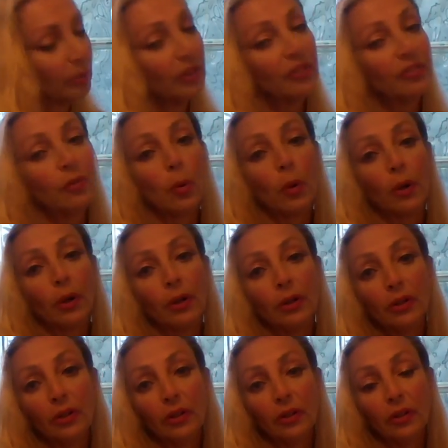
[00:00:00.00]

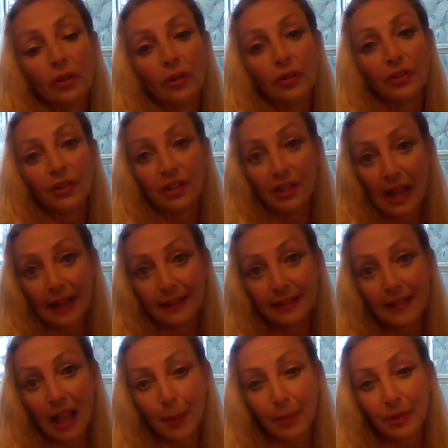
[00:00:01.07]
before the attacks
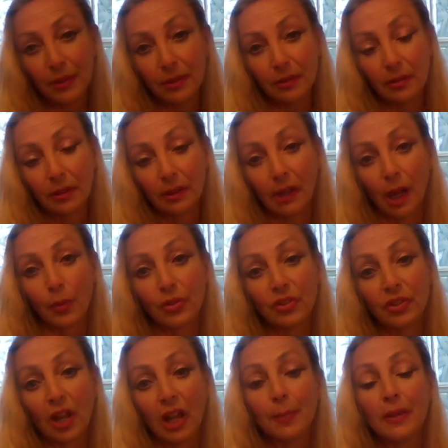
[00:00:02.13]
happened, and I was
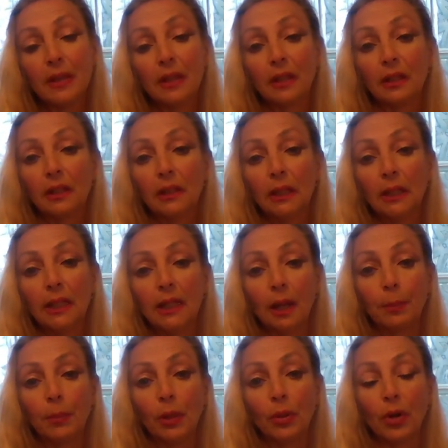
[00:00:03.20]
typing and clicking
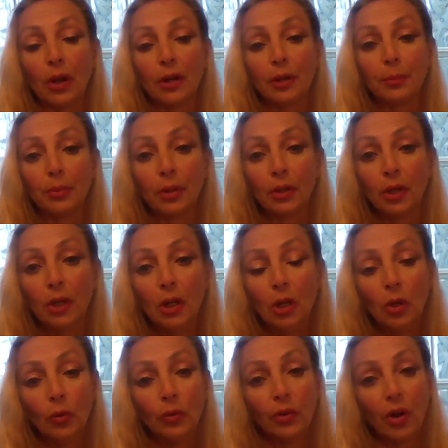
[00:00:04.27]
upload on a book
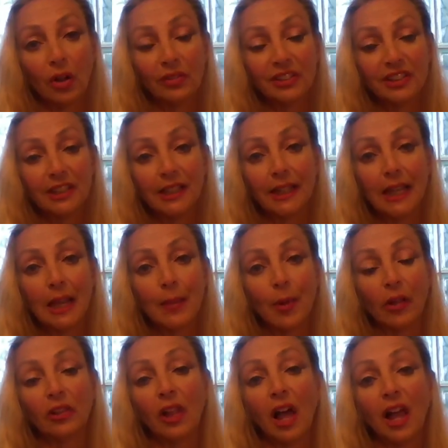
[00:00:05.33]
when all of a sudden it came
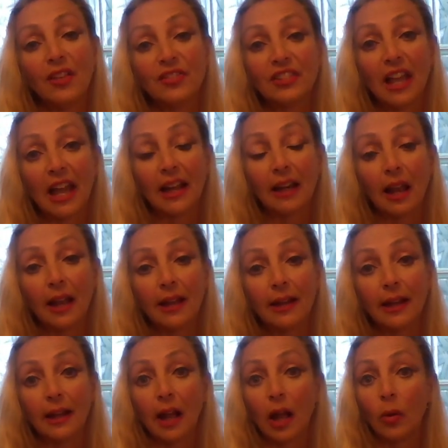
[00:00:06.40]
on live
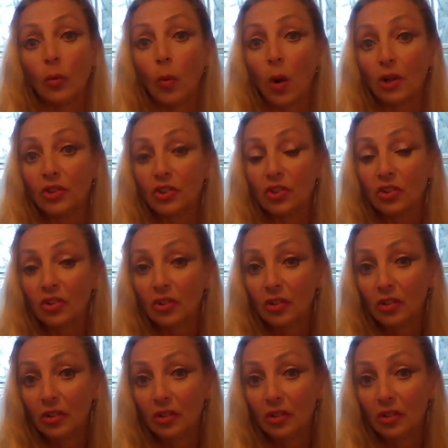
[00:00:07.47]
satellite, and I watched